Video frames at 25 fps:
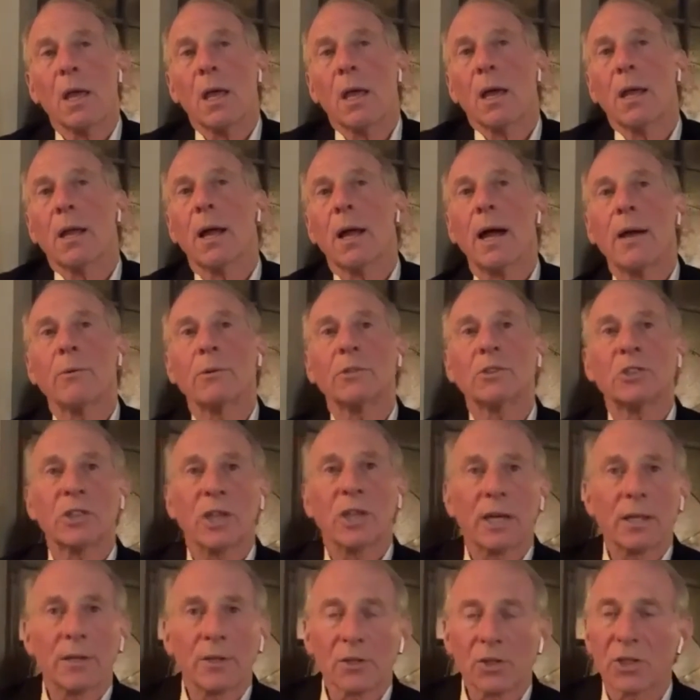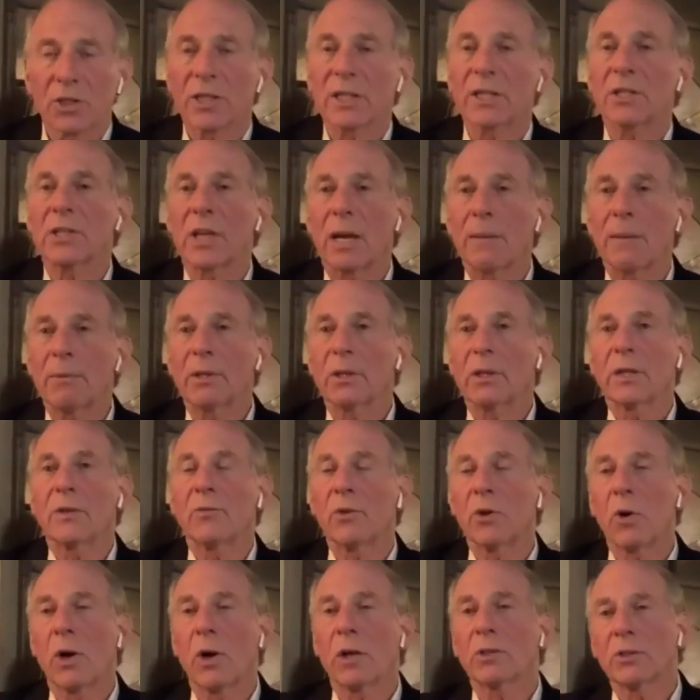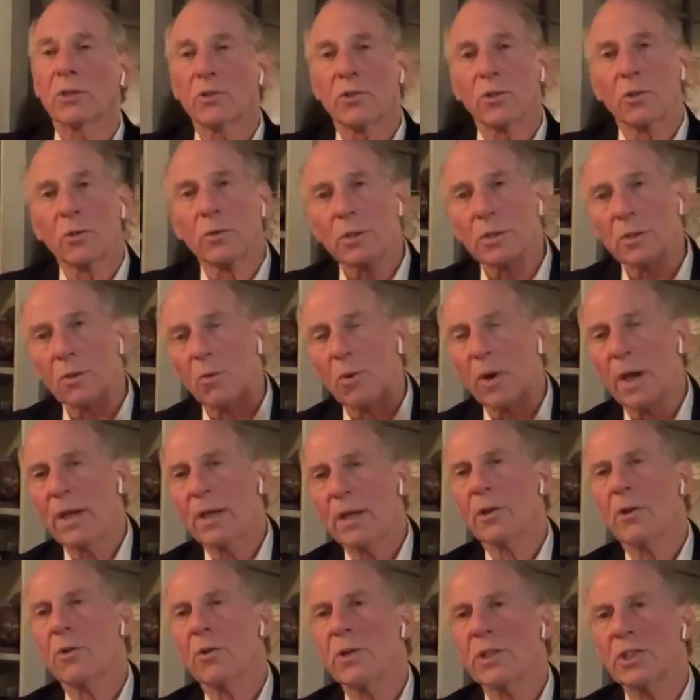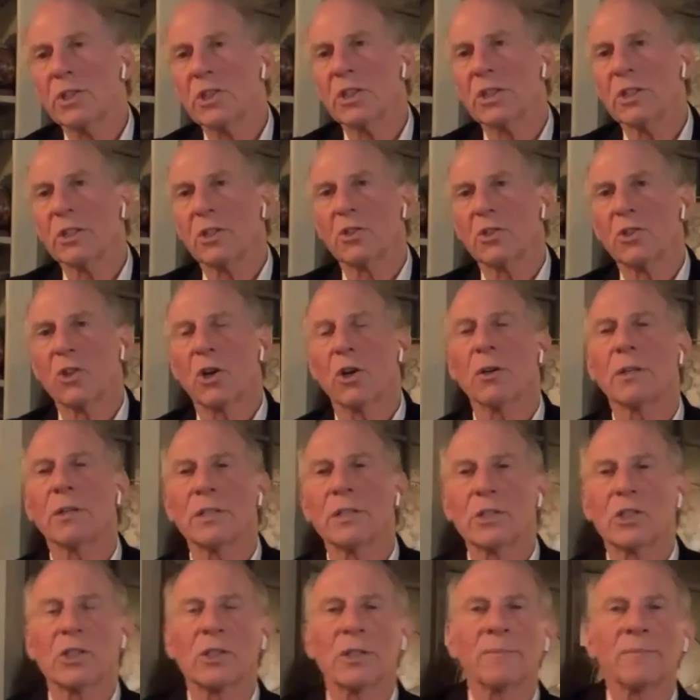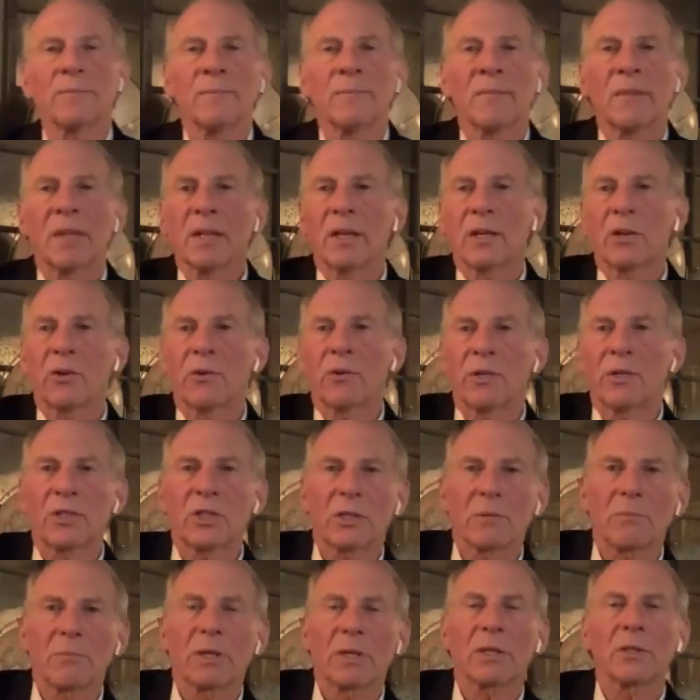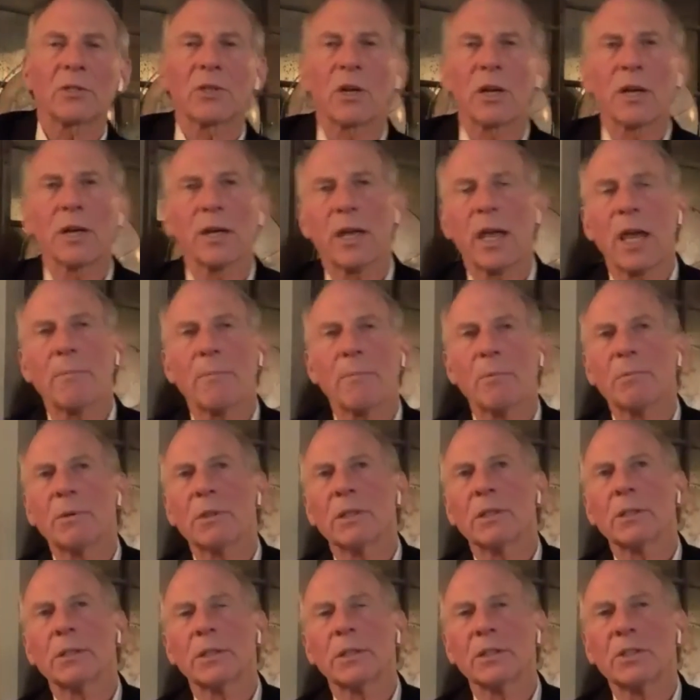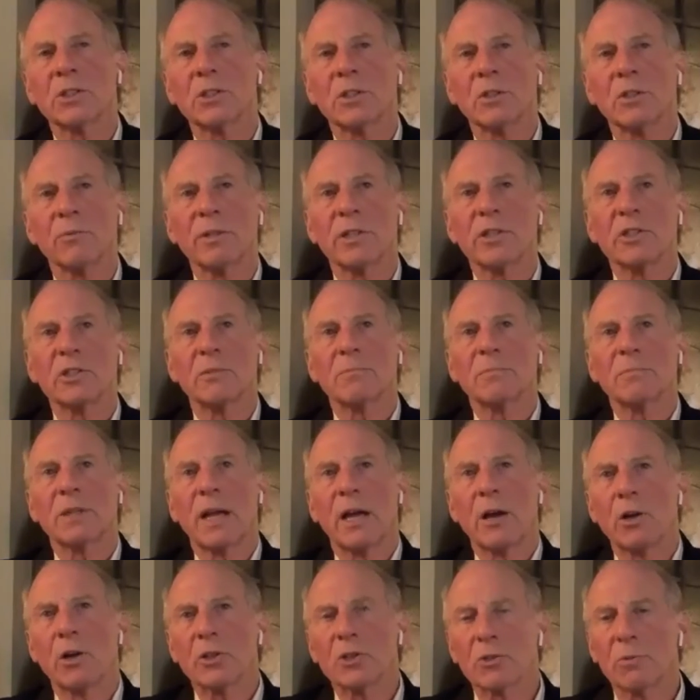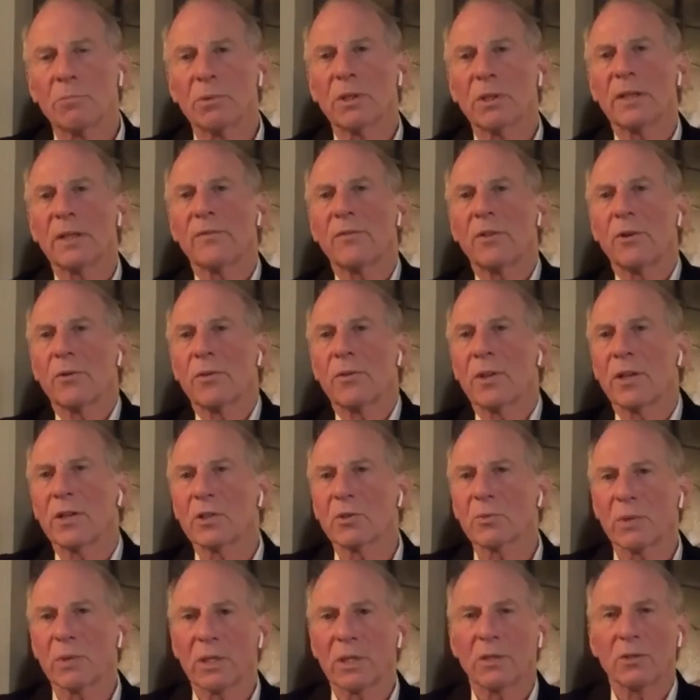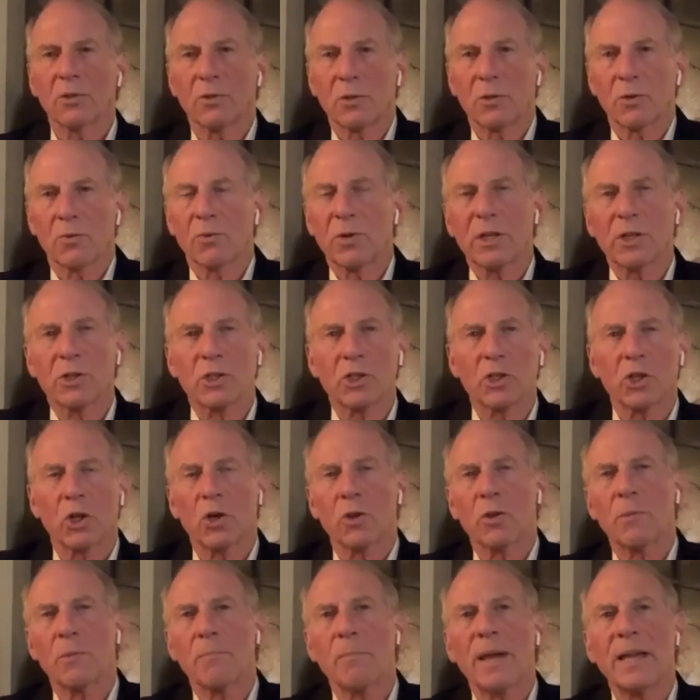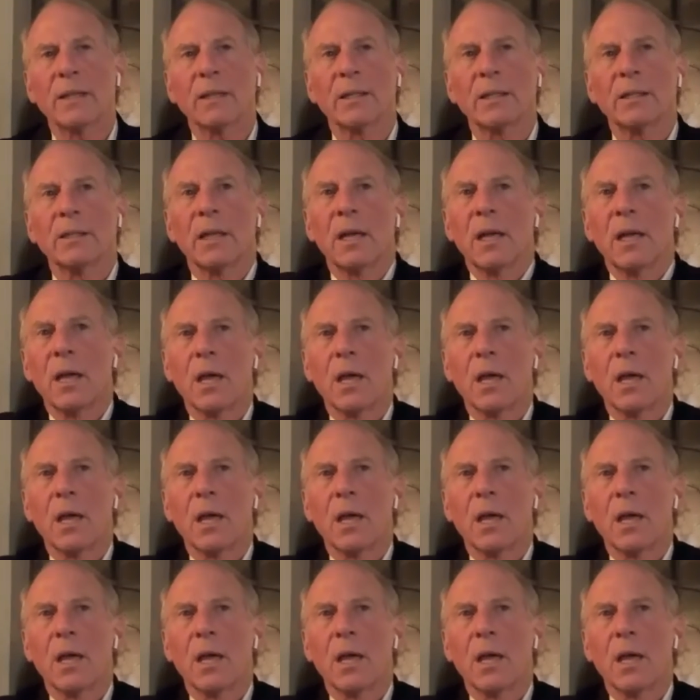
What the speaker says: And I would say there's things I believe we ought to do in the way increasing deterrence, increasing military capabilities in the region, but I also believe there are things we can do to reassure the mainland.